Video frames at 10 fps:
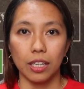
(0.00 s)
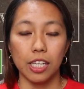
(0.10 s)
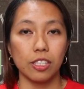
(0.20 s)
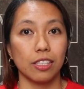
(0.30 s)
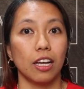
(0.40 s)

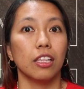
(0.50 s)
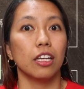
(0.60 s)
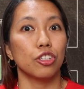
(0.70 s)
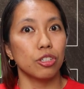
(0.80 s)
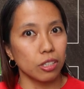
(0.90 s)
It's not
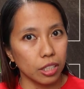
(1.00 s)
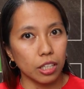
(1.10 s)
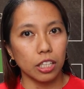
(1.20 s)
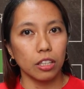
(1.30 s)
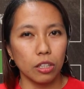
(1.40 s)
a
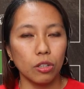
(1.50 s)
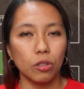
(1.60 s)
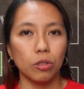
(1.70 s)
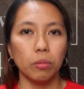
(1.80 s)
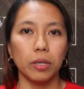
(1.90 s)
shortcut
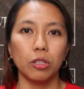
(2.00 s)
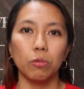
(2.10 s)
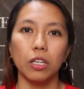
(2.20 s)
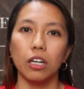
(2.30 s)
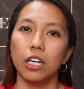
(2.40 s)
though, but
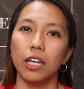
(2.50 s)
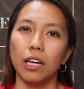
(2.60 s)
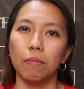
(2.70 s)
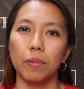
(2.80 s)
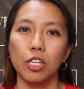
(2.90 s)
we are
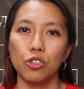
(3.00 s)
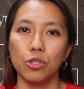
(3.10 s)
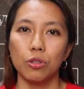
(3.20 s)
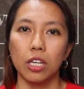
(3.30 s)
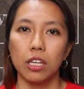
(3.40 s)
helping
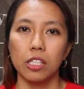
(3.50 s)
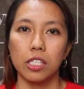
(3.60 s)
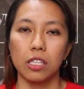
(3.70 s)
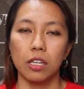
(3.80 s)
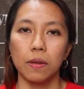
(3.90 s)
students